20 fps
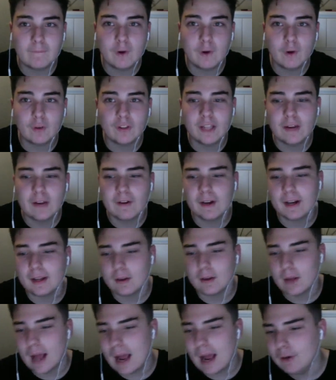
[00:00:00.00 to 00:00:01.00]
Derek,
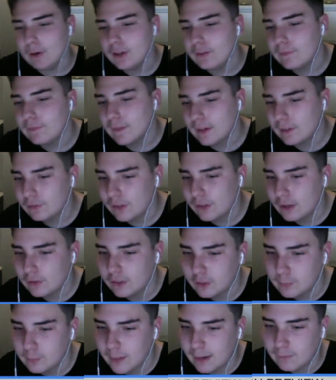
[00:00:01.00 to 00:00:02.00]
how do you think Chelsea's
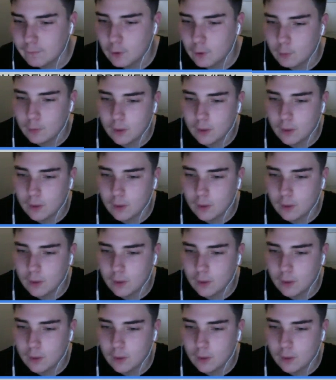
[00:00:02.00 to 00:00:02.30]
back four will go?